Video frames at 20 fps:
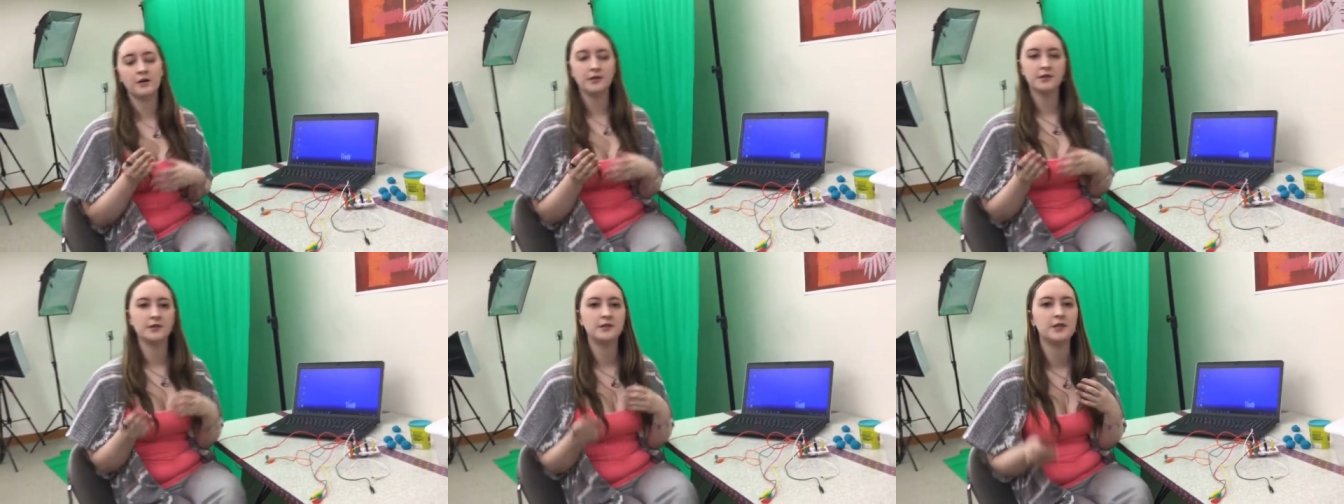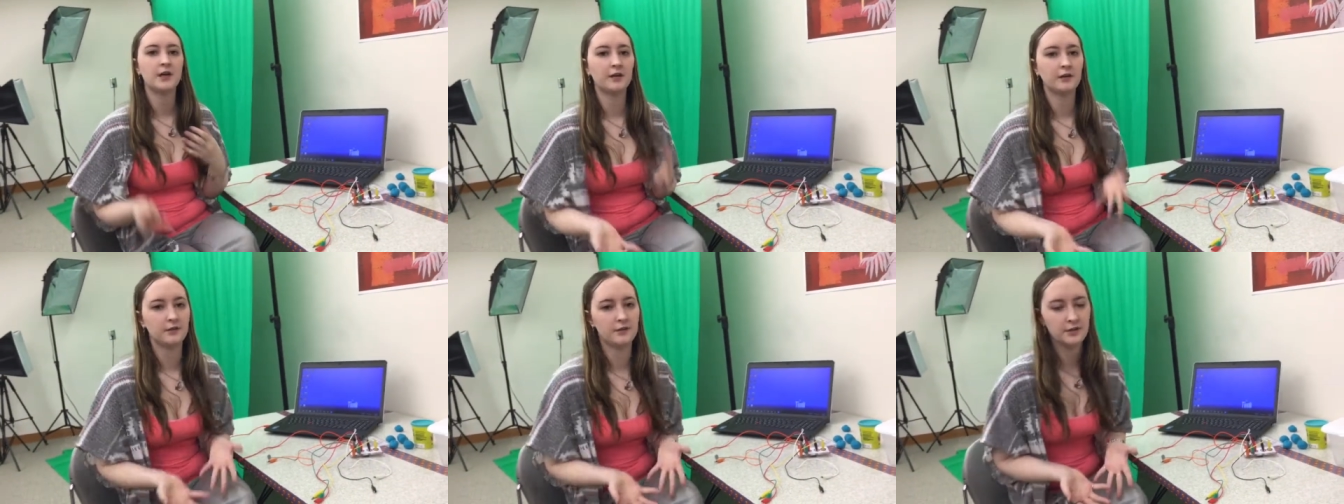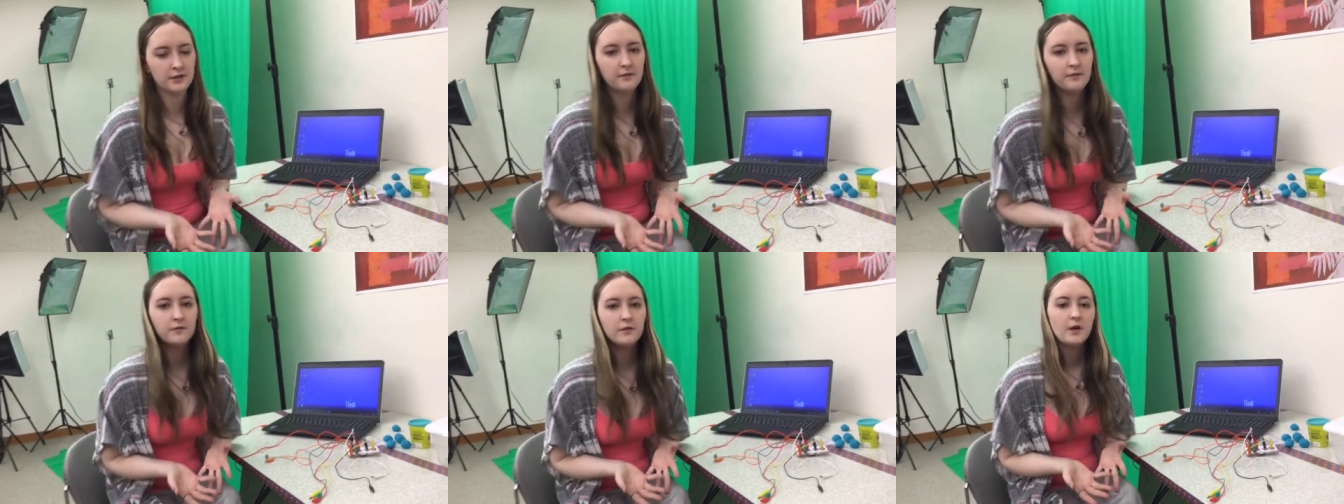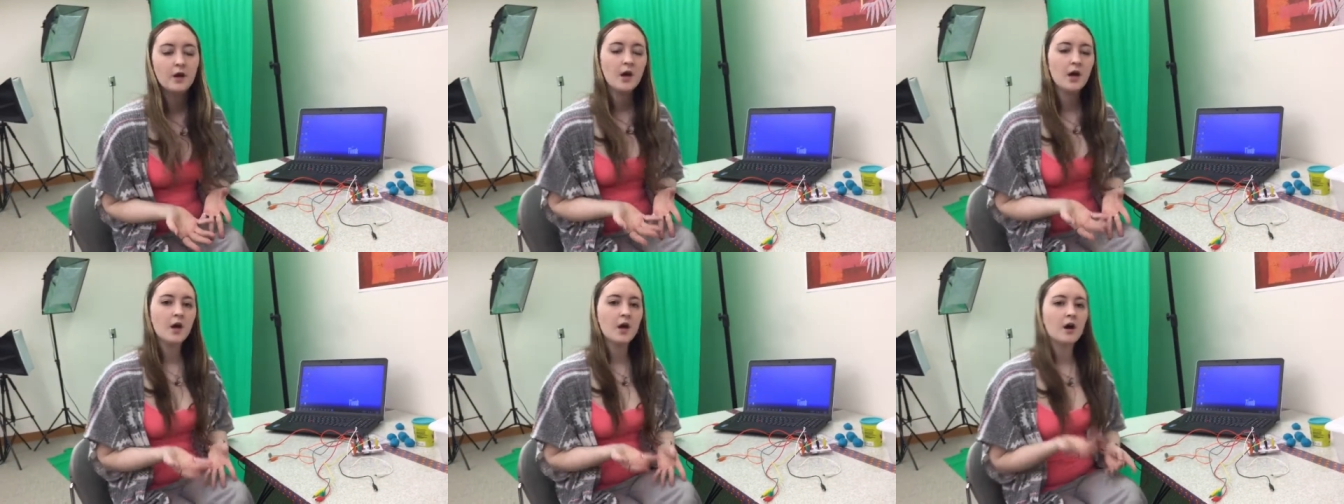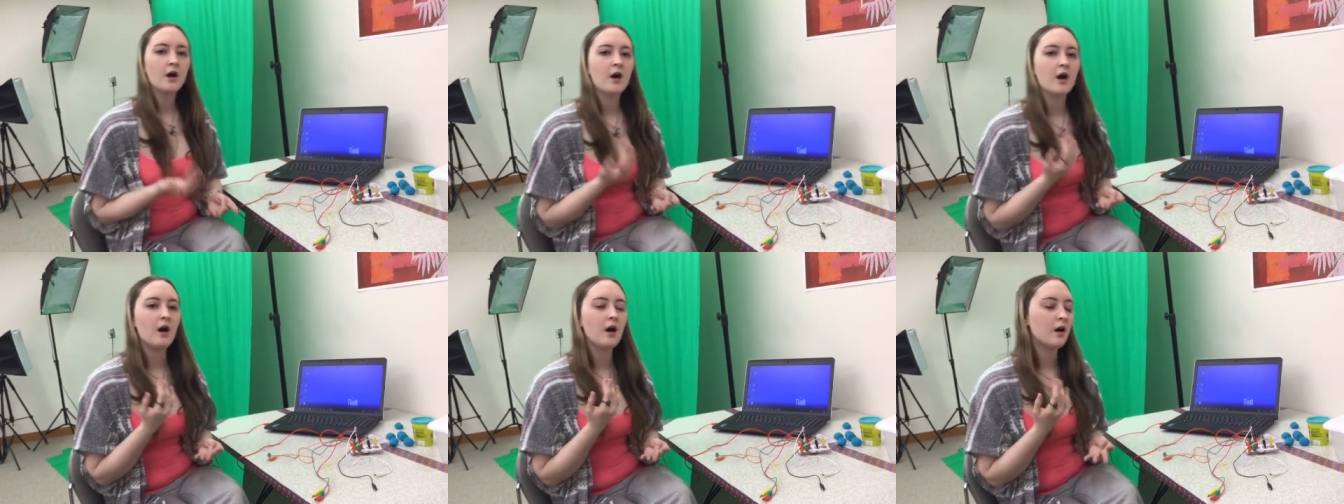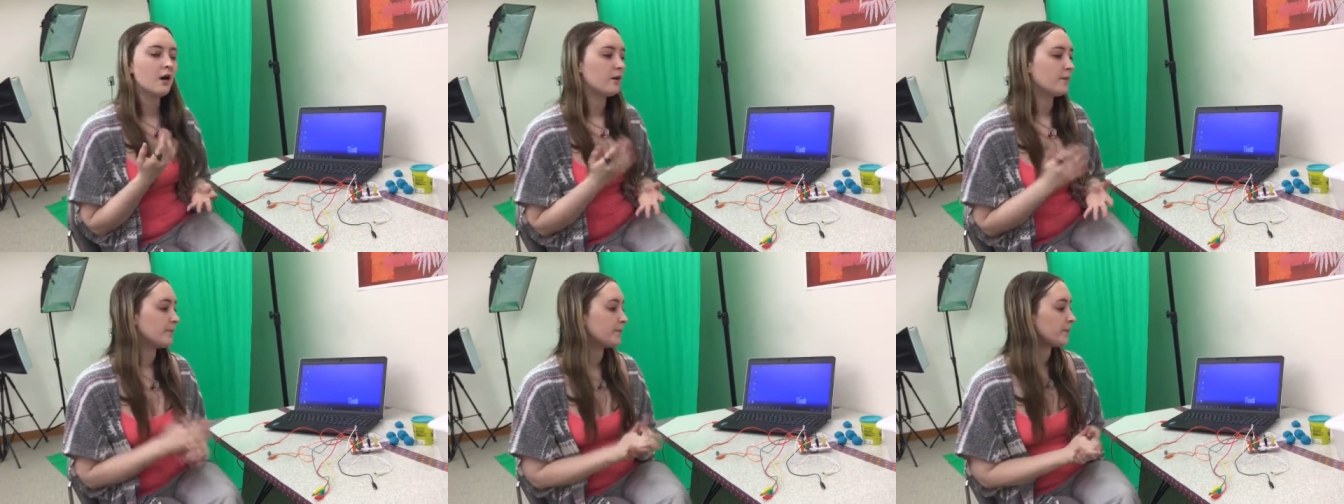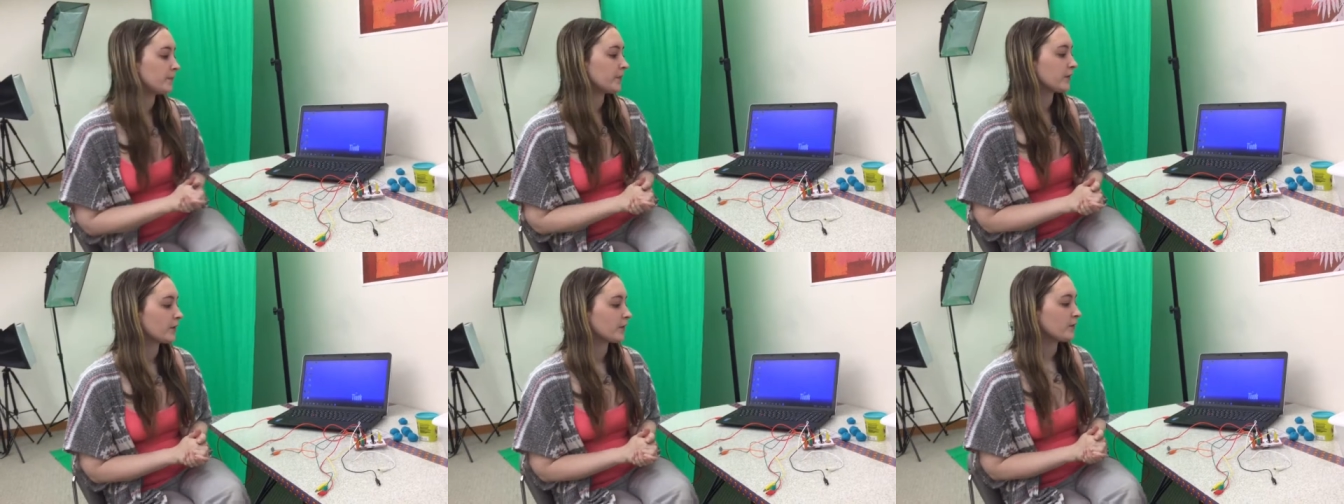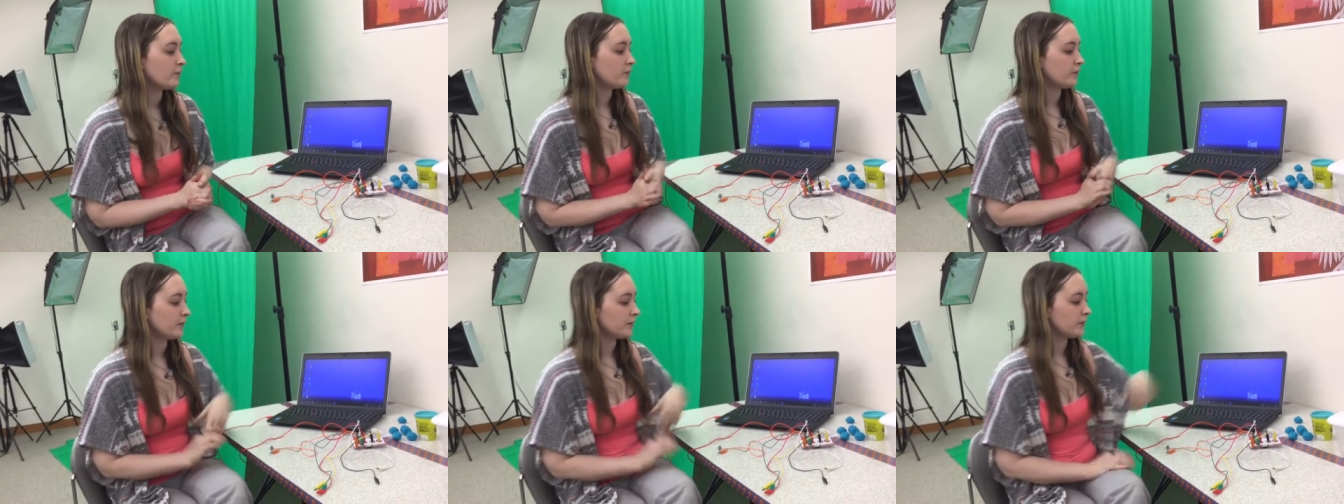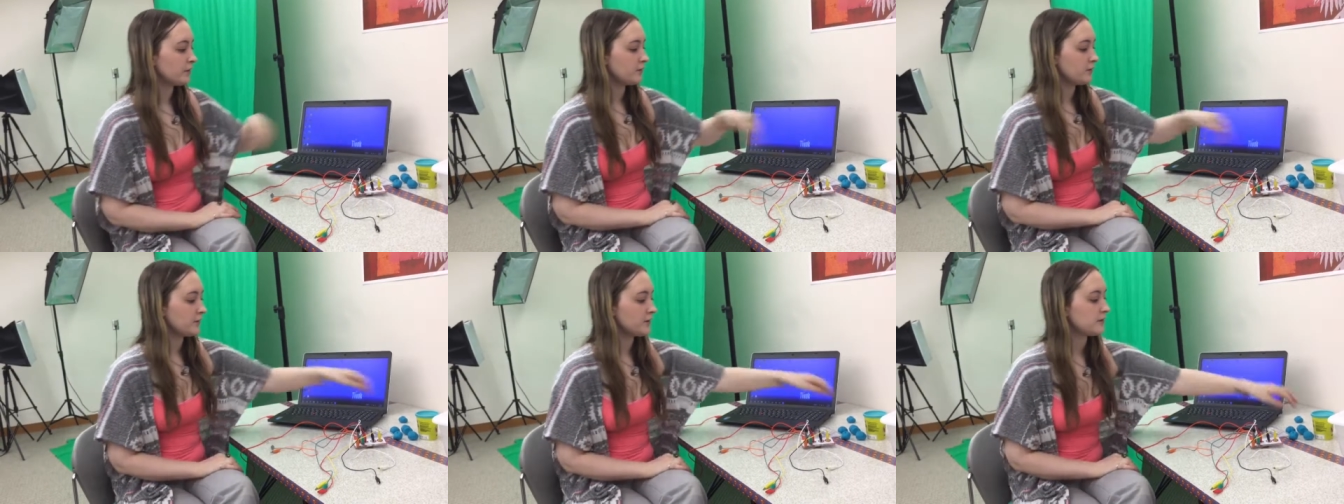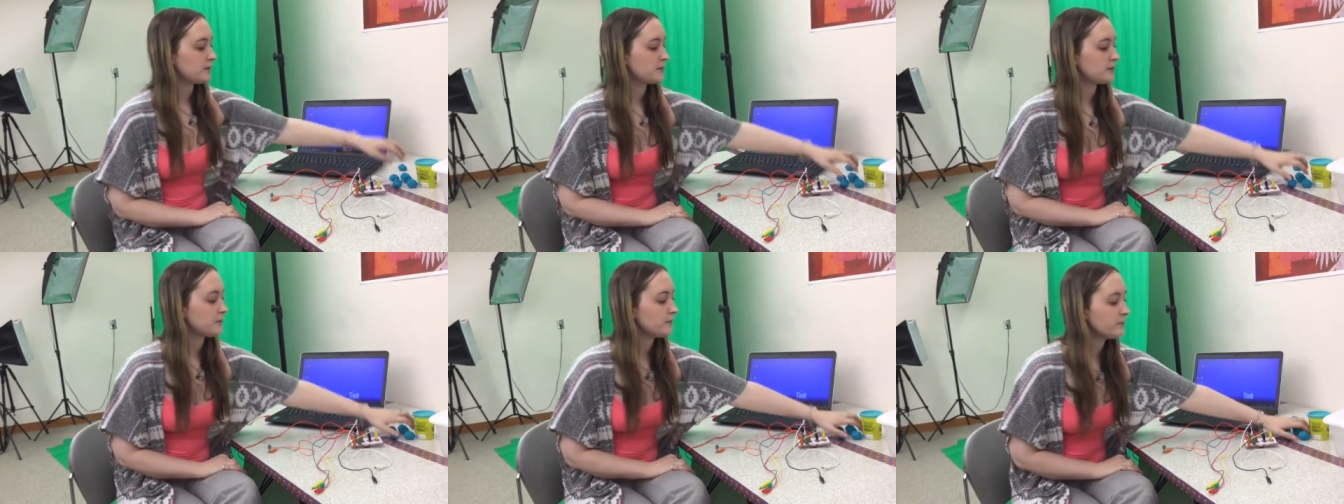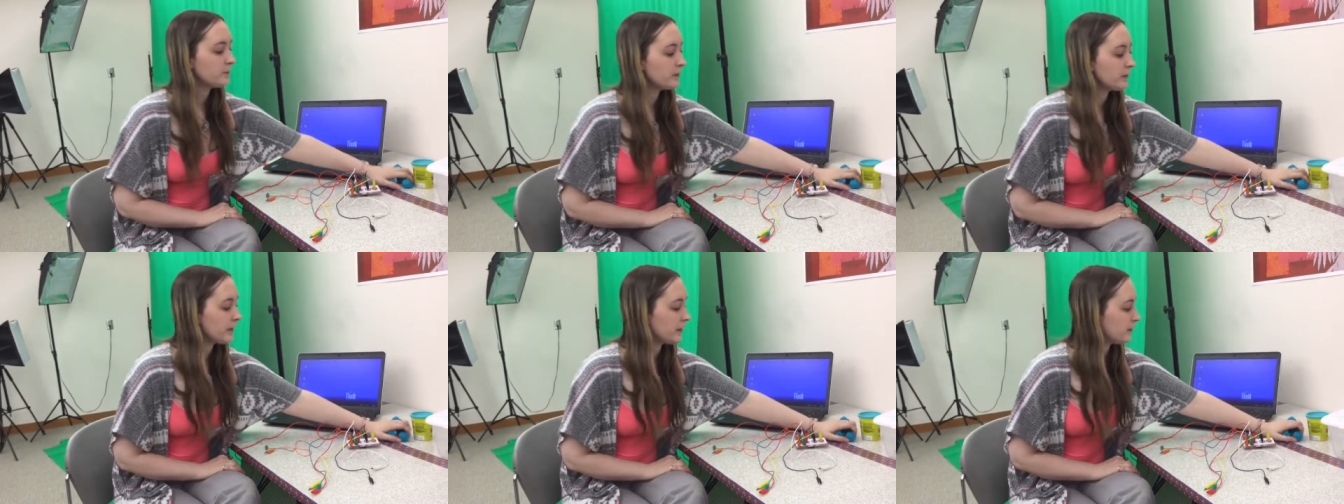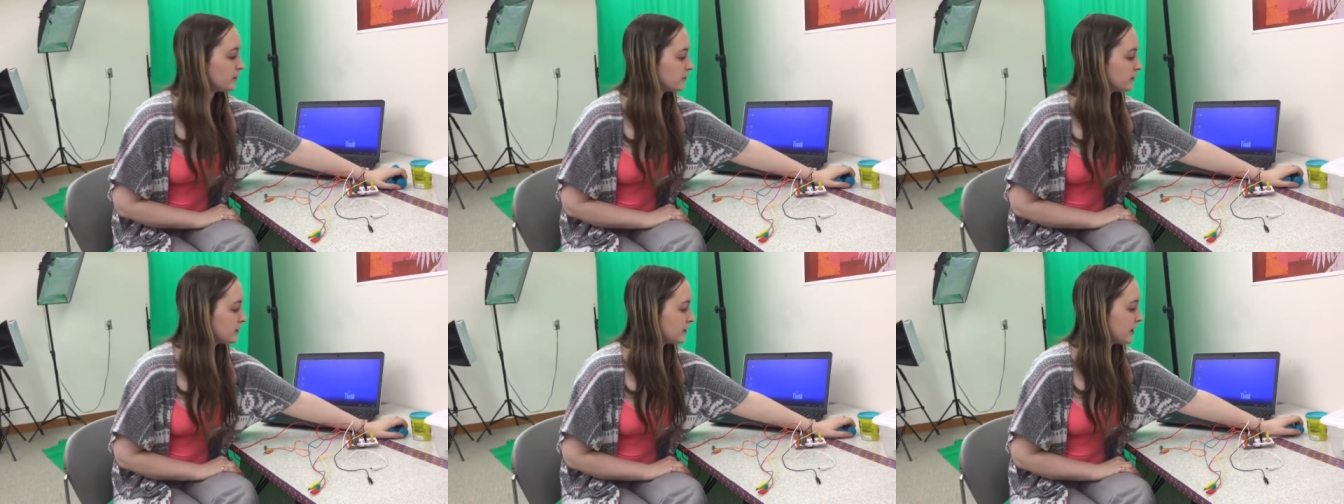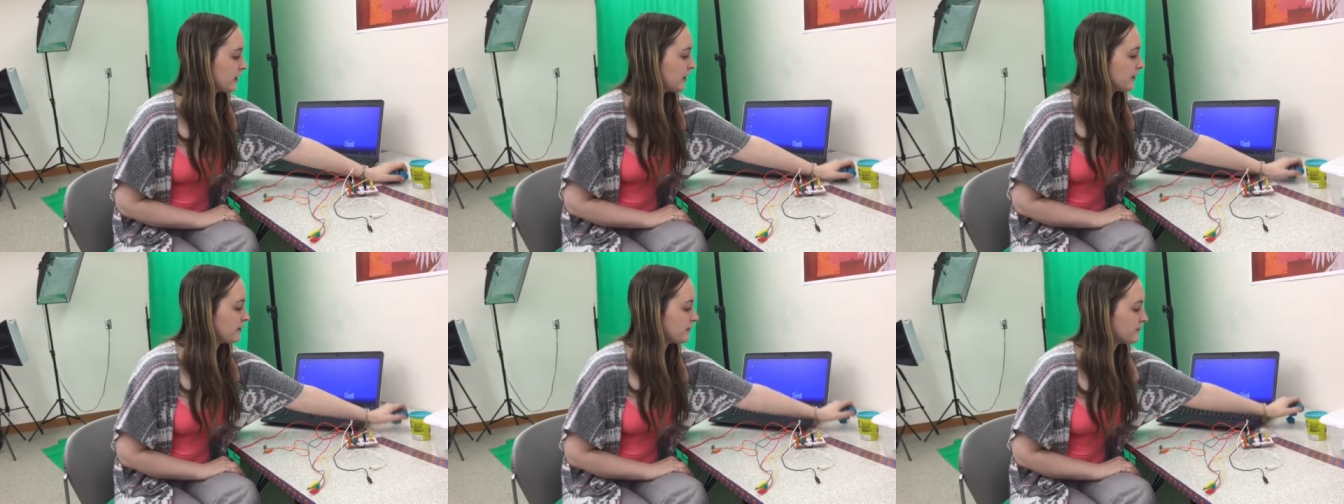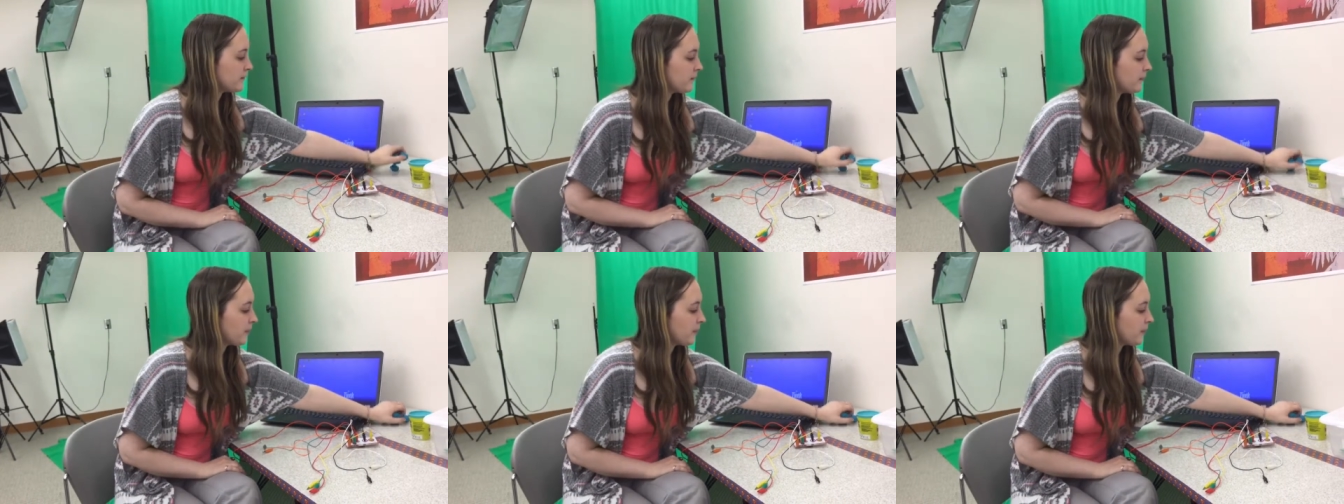conductive. We're going to be using Play-Doh today,